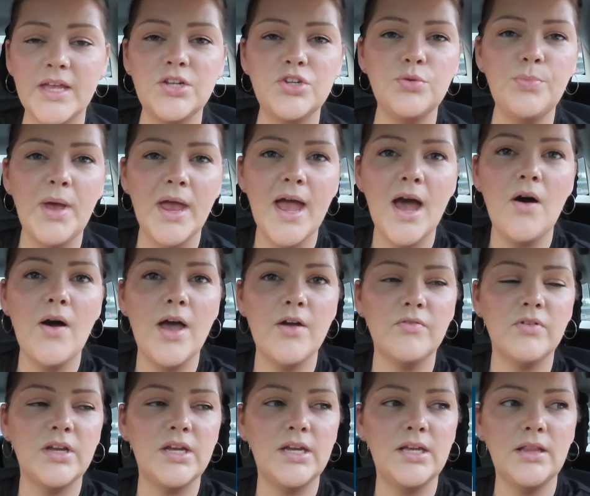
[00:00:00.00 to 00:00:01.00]
they do pay out
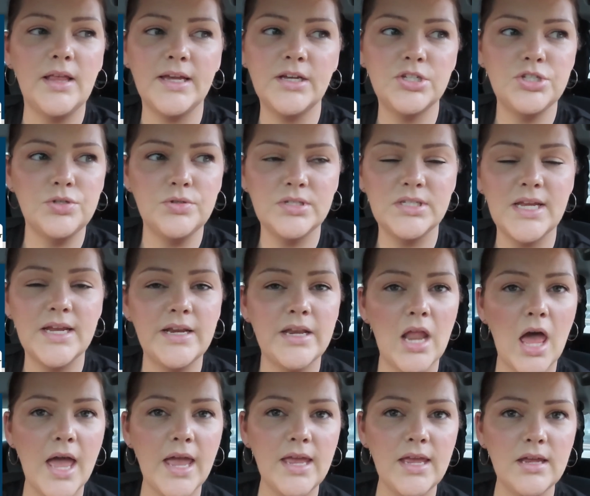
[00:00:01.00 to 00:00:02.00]
every like Tuesday
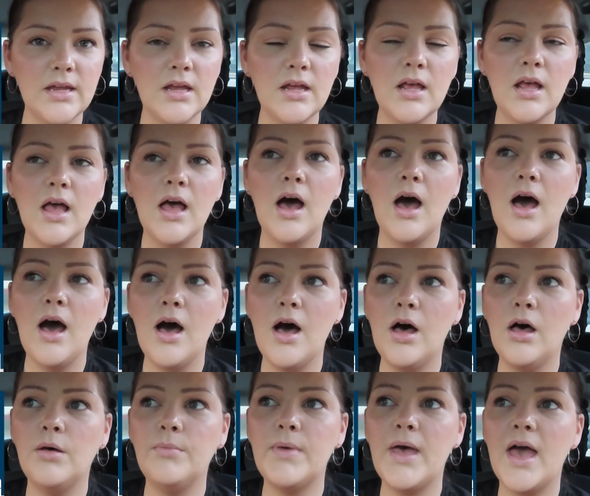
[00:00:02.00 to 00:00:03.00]
night
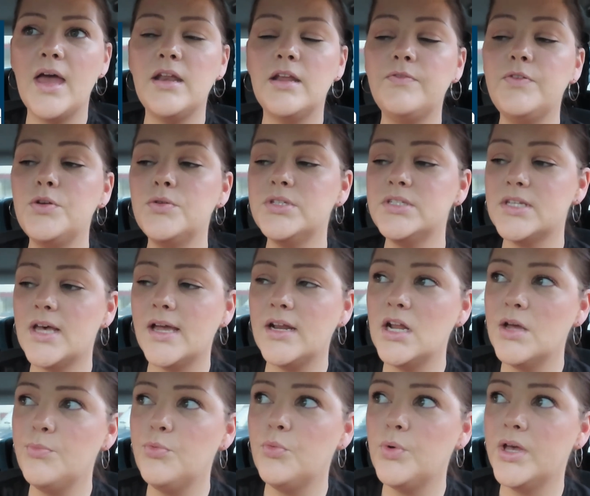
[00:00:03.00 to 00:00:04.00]
um, and if you
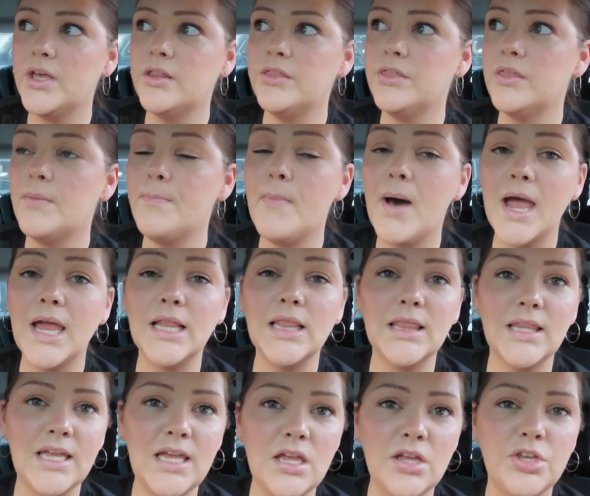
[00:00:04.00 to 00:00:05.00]
sign up with my
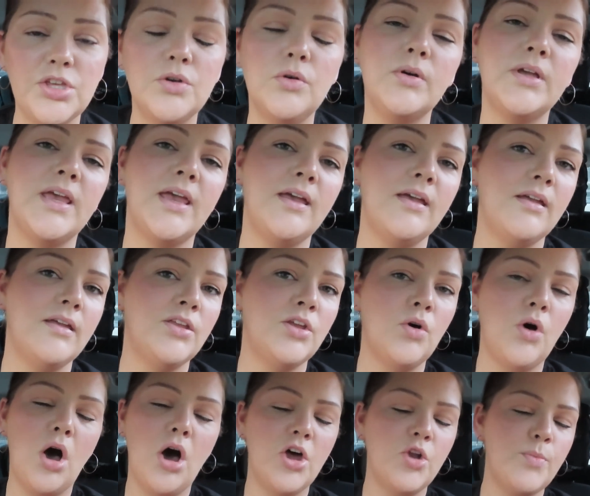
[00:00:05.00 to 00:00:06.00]
link you'll get
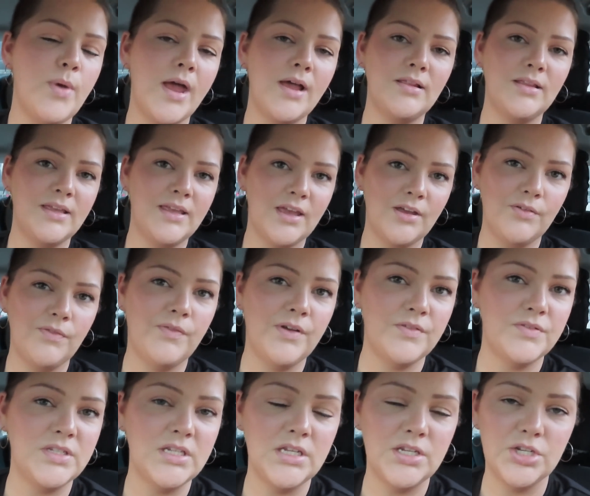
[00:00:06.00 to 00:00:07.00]
you'll automatically get
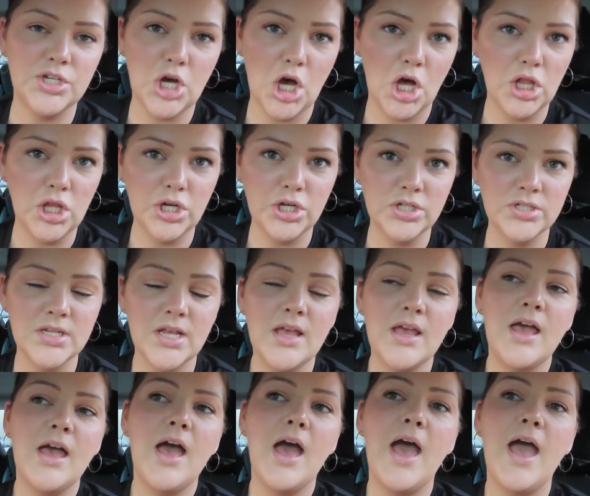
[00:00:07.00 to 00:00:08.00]
$15
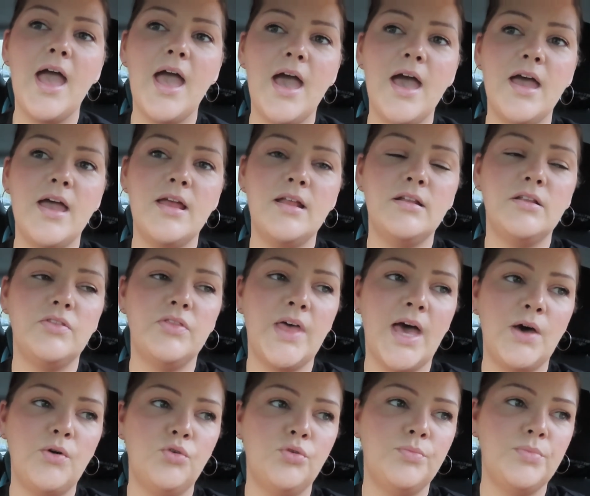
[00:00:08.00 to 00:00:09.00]
and
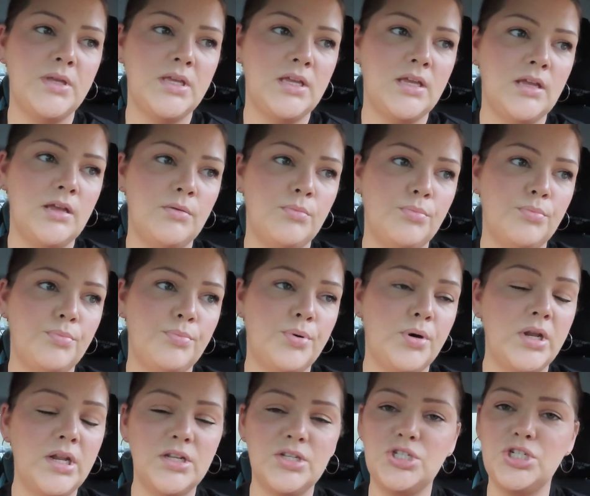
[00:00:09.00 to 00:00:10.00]
that will be
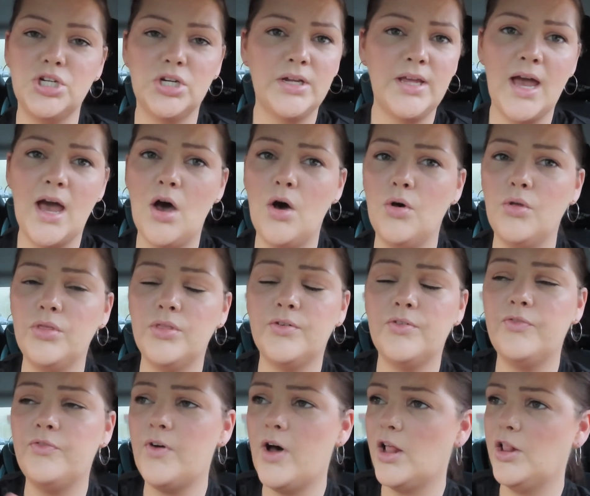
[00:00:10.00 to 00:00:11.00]
put into your account the
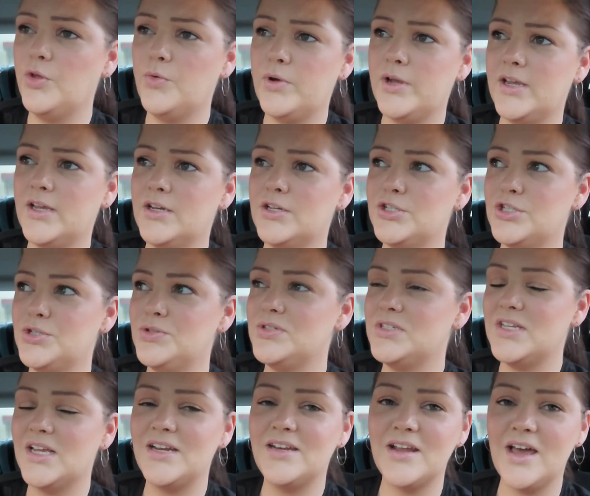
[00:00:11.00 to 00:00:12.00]
following
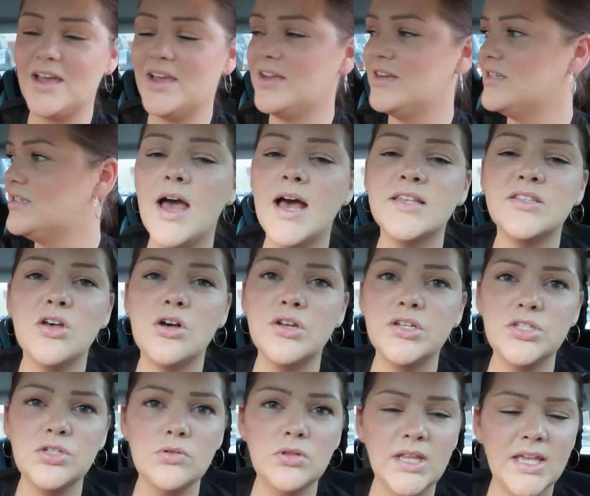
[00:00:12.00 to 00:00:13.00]
Tuesday night. As
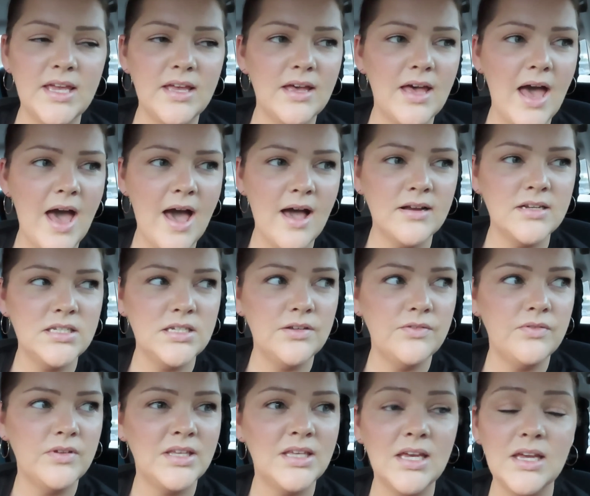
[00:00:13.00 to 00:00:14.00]
long as you link an
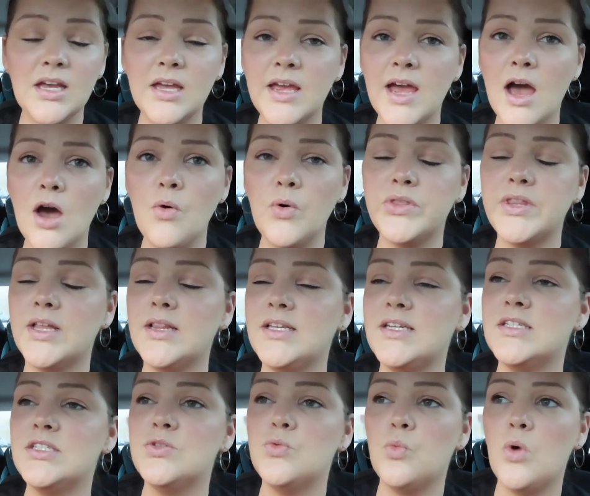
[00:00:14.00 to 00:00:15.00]
active gig account with at
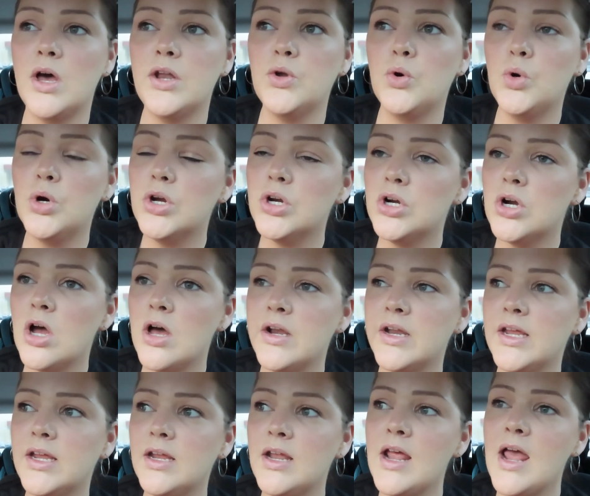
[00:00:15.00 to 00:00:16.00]
least one order on
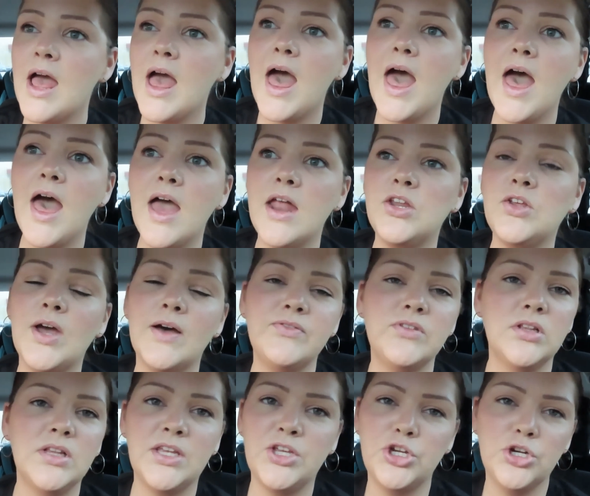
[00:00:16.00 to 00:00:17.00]
it and you have
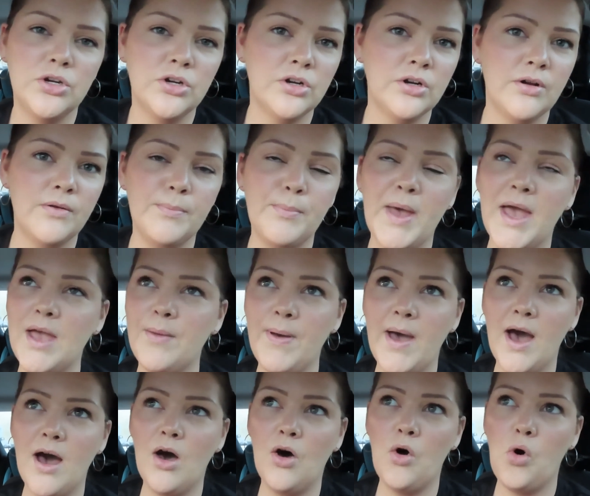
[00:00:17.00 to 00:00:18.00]
to link your
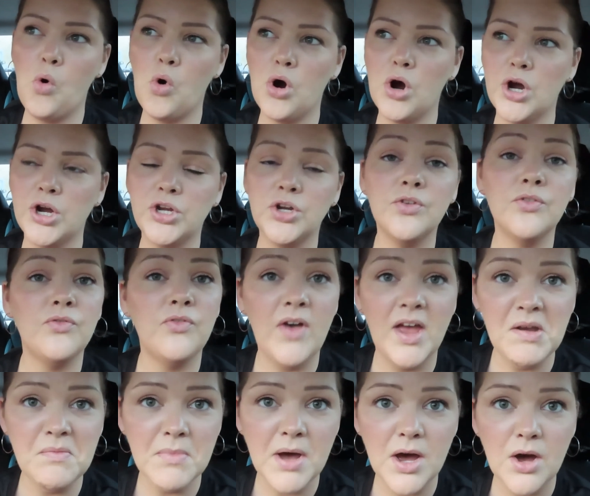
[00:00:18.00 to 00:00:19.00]
PayPal or your
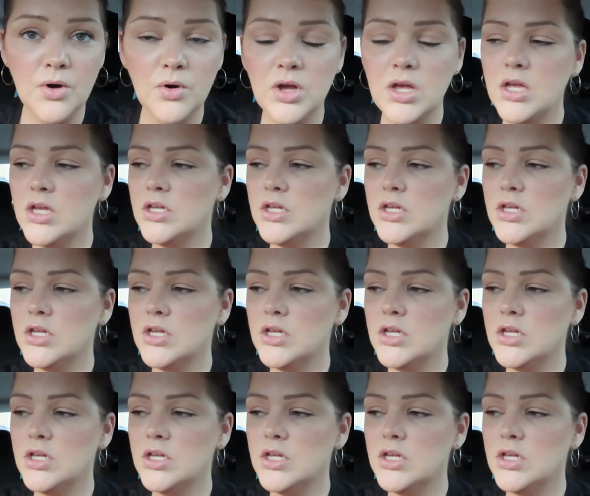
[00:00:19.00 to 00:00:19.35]
Venmo.